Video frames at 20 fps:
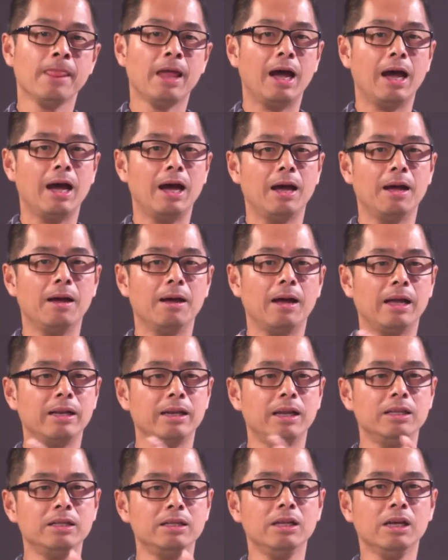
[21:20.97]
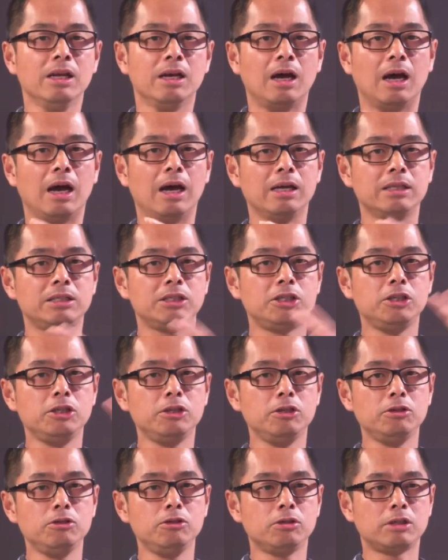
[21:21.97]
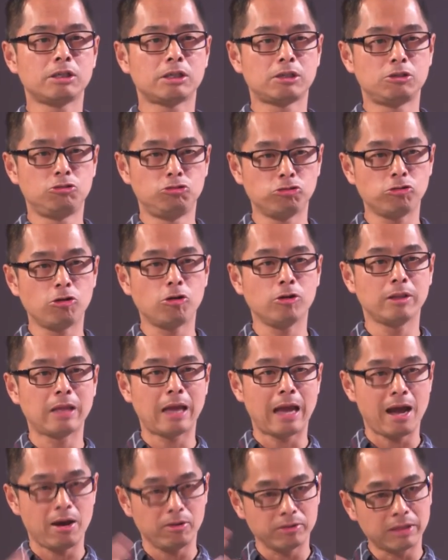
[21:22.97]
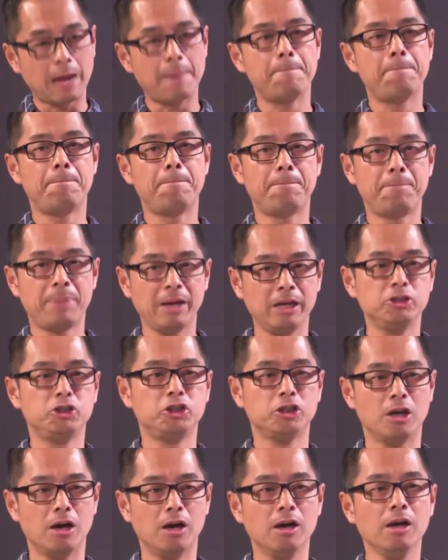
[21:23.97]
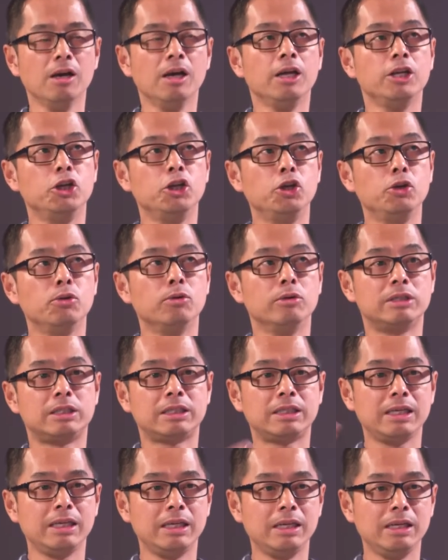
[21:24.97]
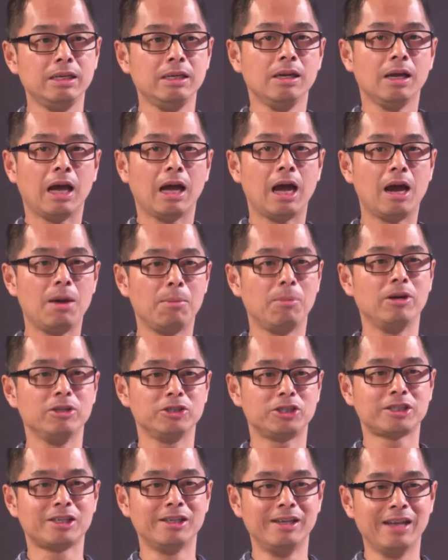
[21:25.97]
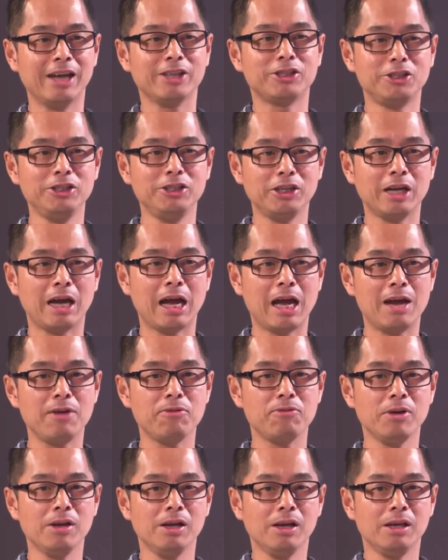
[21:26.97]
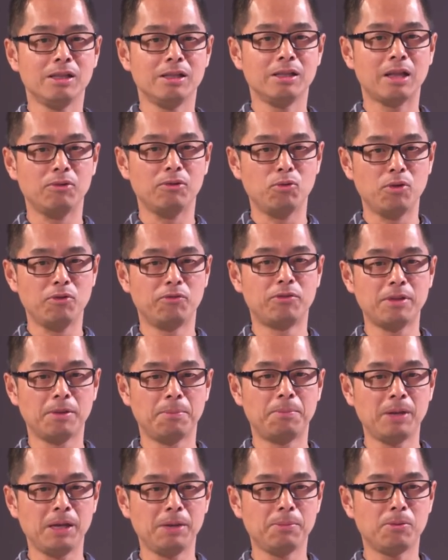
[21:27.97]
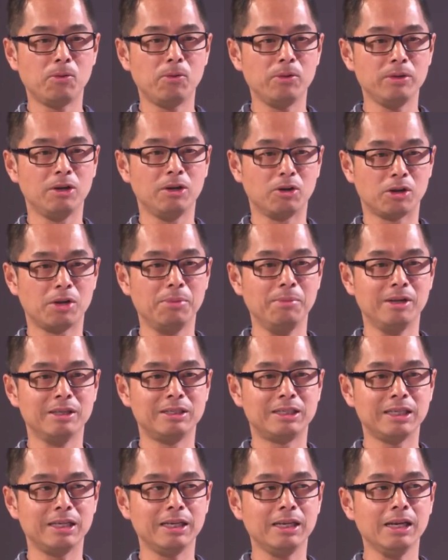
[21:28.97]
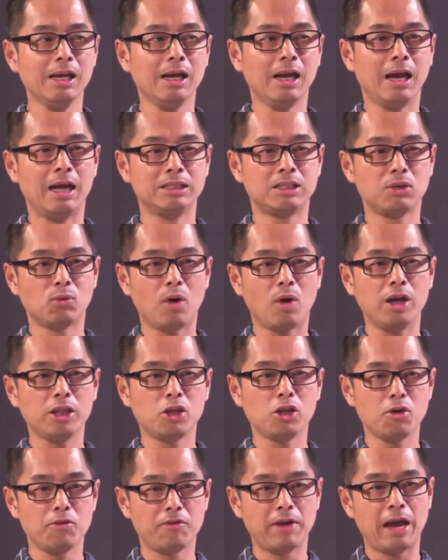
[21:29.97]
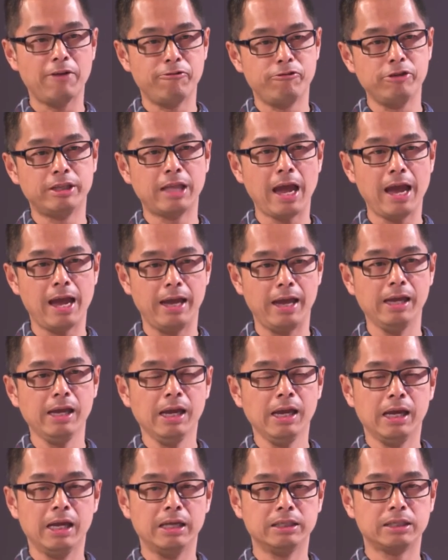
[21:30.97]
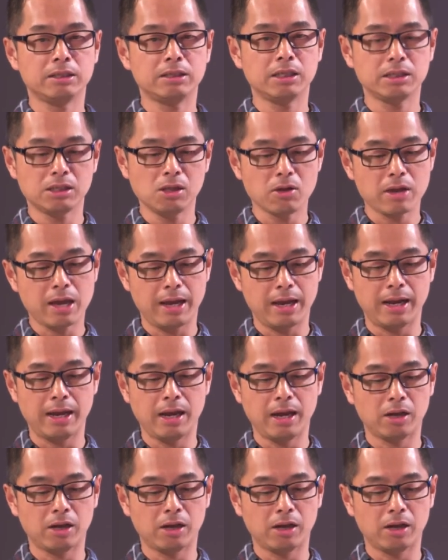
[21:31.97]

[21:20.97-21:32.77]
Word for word: Uh, and then as you draw the, out that picture, you will see how much connection you have like with the people in your community. And so what I do with it every day is I just look at it.